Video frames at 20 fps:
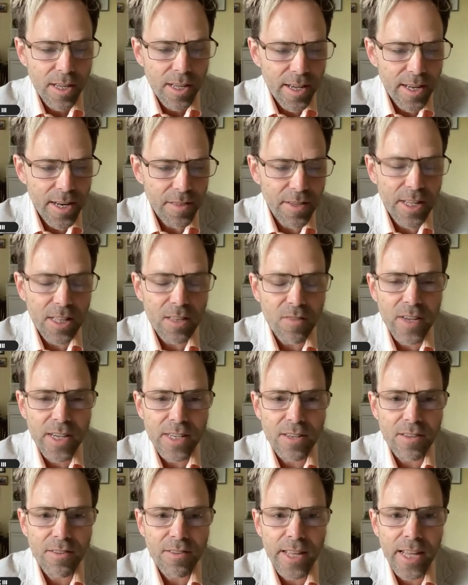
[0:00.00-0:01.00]
And I think it's fair
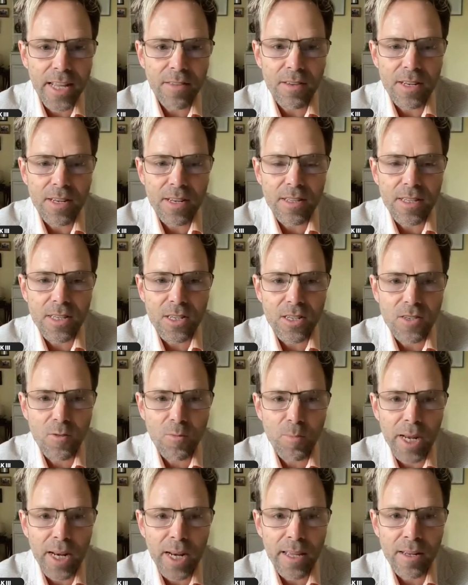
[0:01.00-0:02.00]
to say that Extinction
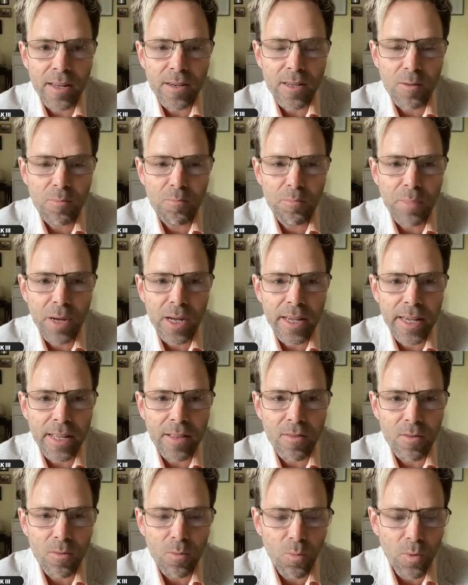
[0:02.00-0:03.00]
Rebellion,
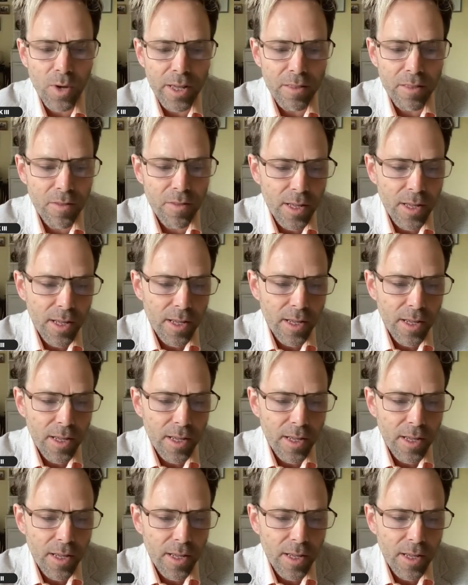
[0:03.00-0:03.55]
combined with